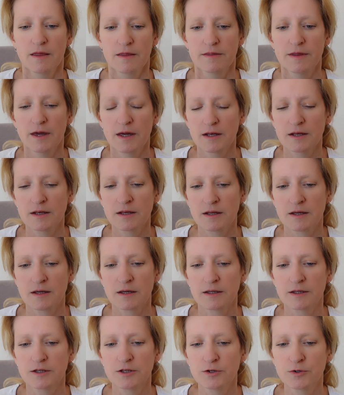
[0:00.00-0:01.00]

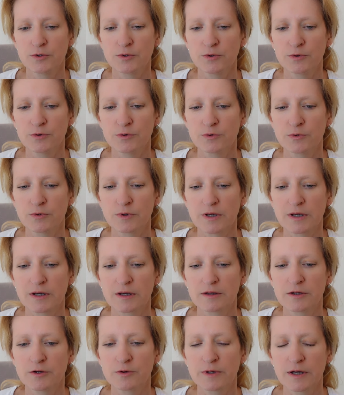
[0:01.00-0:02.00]
then you
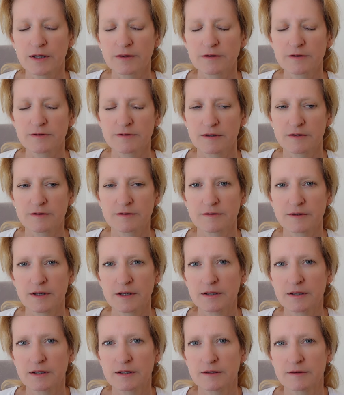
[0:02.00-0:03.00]
you get the sense
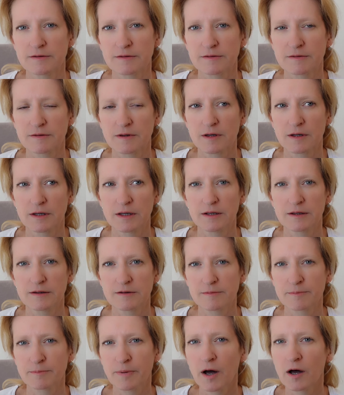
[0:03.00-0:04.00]
that it is it
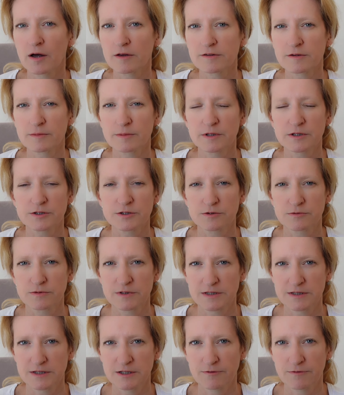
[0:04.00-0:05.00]
is possible to
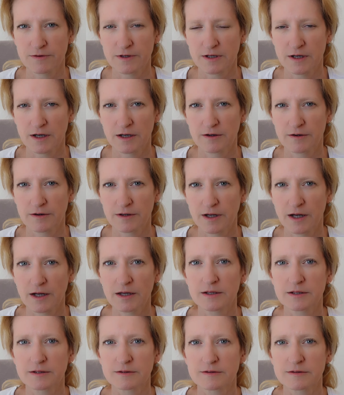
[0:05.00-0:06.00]
receive that higher
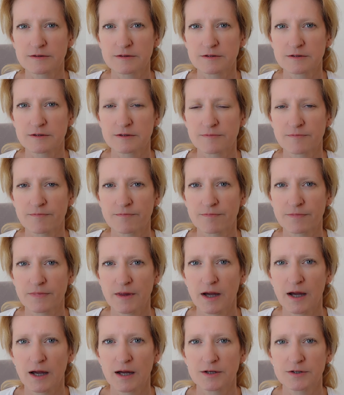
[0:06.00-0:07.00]
guidance
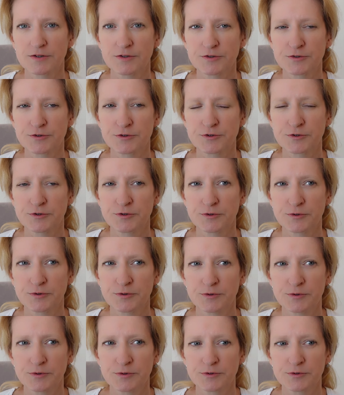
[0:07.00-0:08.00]
and
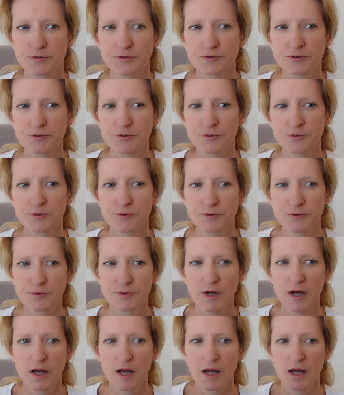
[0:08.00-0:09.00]
to
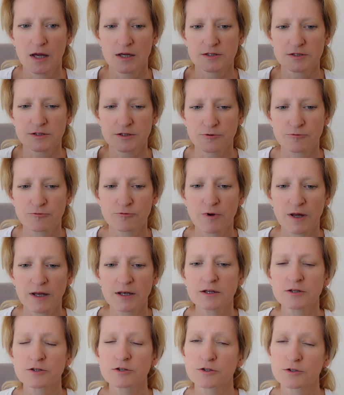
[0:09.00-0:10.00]
to
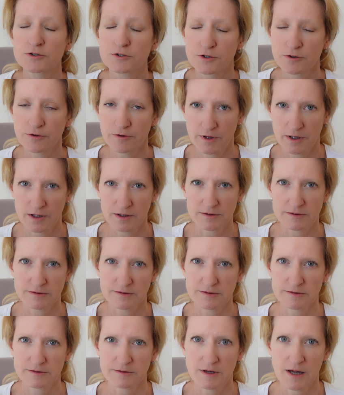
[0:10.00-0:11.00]
surrender to
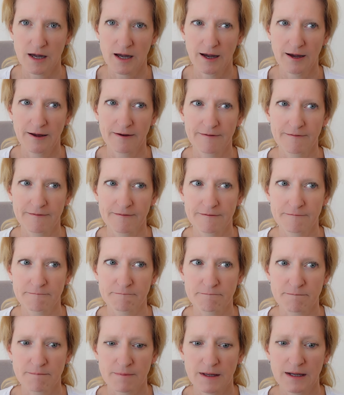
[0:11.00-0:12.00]
this and
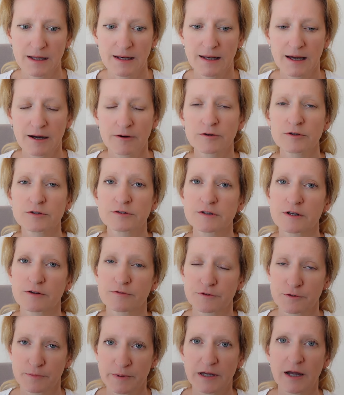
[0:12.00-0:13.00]
allow
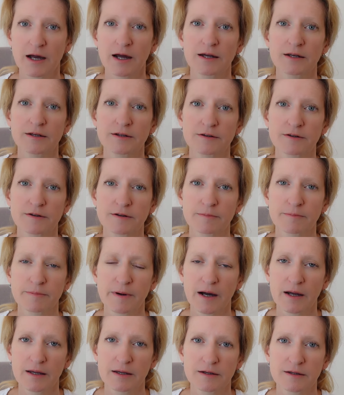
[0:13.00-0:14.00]
yourself to be guided
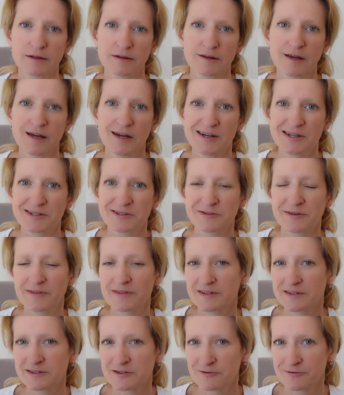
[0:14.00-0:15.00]
by it. So, in
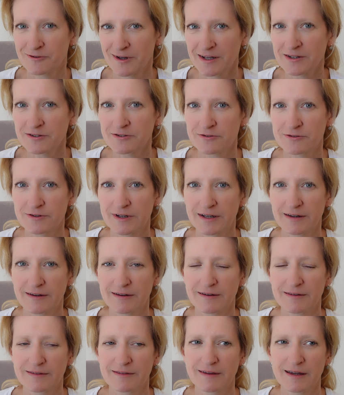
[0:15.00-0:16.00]
the
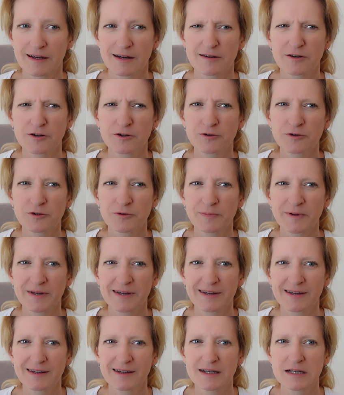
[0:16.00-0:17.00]
surrendering, there could
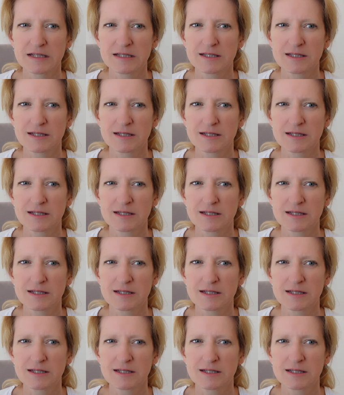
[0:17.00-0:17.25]
be